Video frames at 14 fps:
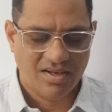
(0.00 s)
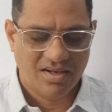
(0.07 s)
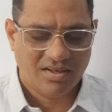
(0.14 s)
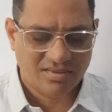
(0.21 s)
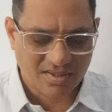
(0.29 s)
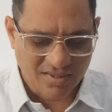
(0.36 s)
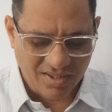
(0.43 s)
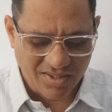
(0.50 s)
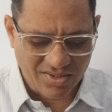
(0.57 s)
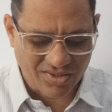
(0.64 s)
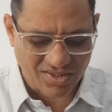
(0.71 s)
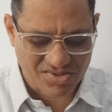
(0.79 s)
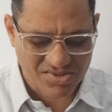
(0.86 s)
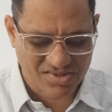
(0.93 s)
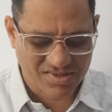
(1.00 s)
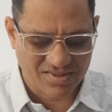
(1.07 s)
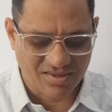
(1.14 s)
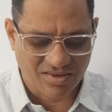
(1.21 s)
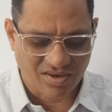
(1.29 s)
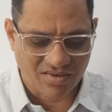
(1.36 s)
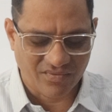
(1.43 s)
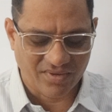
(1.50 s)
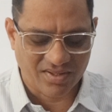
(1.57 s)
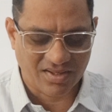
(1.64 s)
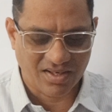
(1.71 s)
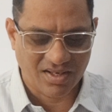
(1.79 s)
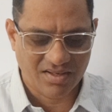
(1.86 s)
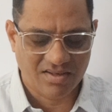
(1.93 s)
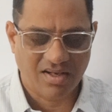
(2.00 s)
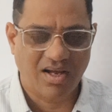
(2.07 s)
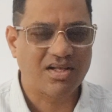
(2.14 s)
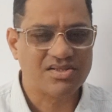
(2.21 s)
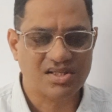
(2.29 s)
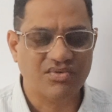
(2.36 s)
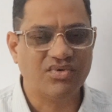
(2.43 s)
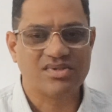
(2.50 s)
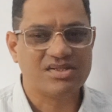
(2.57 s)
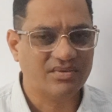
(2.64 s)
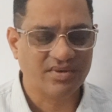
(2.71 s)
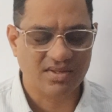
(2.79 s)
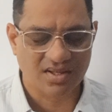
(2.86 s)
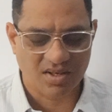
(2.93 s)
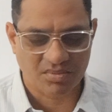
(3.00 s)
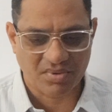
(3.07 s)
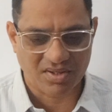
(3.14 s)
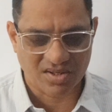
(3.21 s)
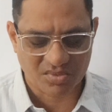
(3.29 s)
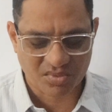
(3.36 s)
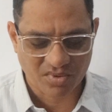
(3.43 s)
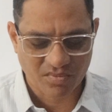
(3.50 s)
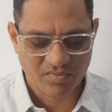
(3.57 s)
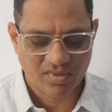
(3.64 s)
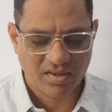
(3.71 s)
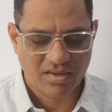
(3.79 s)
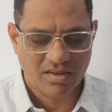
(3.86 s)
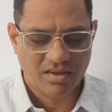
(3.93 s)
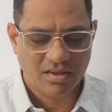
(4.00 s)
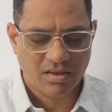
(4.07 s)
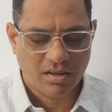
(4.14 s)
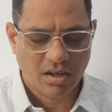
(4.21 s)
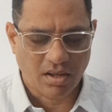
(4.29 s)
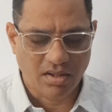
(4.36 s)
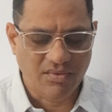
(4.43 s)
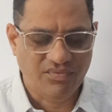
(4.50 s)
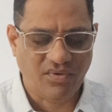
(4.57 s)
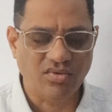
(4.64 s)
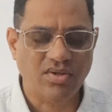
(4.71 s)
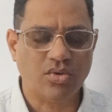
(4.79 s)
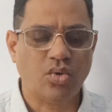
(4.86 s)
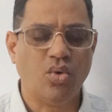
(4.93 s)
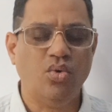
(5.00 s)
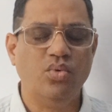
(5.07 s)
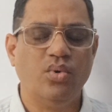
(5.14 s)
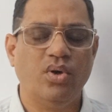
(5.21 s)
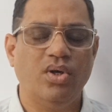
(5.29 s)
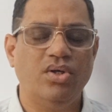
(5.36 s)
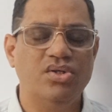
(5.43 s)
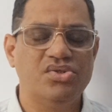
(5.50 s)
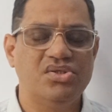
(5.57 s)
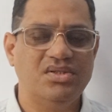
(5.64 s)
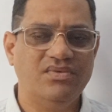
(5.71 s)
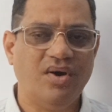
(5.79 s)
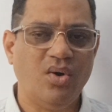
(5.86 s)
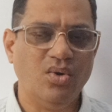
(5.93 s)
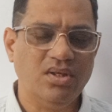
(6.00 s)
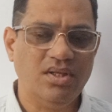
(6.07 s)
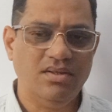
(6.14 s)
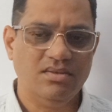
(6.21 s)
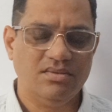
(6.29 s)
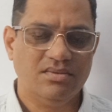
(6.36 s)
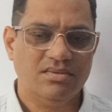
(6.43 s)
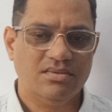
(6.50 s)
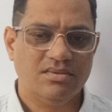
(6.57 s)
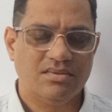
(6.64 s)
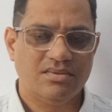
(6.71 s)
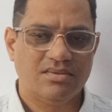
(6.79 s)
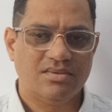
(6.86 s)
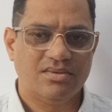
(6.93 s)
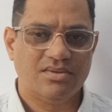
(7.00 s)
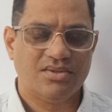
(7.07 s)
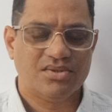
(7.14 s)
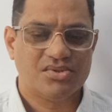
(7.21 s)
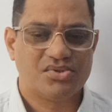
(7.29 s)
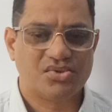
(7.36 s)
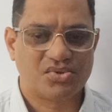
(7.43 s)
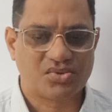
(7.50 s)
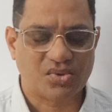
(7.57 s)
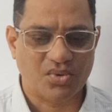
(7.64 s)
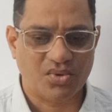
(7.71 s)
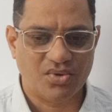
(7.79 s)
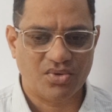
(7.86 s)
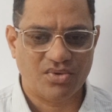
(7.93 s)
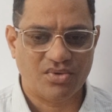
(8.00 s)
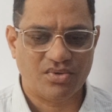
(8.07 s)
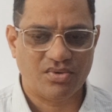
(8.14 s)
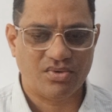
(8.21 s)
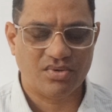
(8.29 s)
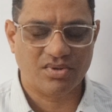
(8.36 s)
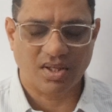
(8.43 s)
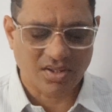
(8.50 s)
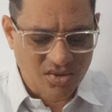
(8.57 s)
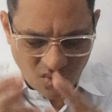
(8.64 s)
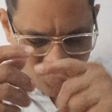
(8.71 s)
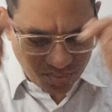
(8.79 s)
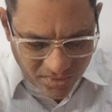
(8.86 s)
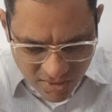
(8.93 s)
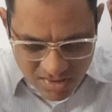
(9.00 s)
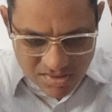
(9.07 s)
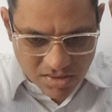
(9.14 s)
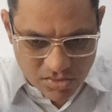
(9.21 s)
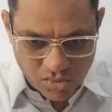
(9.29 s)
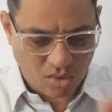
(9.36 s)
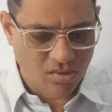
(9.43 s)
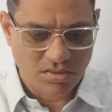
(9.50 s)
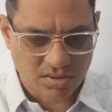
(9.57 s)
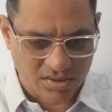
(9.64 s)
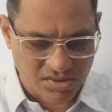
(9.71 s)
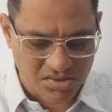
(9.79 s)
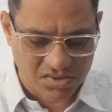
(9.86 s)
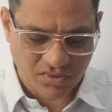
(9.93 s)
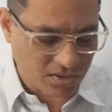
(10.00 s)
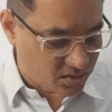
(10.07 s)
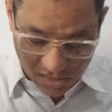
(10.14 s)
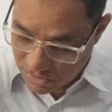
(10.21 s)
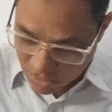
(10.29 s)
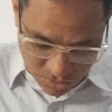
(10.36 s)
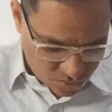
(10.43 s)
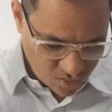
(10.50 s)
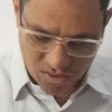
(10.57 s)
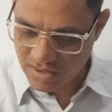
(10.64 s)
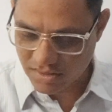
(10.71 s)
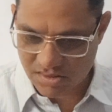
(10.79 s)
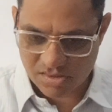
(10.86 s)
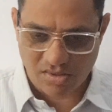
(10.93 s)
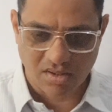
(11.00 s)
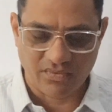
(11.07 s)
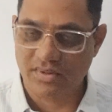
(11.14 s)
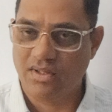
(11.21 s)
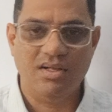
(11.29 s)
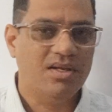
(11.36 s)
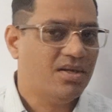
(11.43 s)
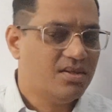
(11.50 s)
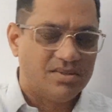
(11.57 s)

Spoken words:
And then he touched the Lord Vithala as he was living near Pandharpur. And he found out, oh, it is Shiva only. So then he opened his eyes. No, it is Shiva. He said, no, it is Lord Vithala.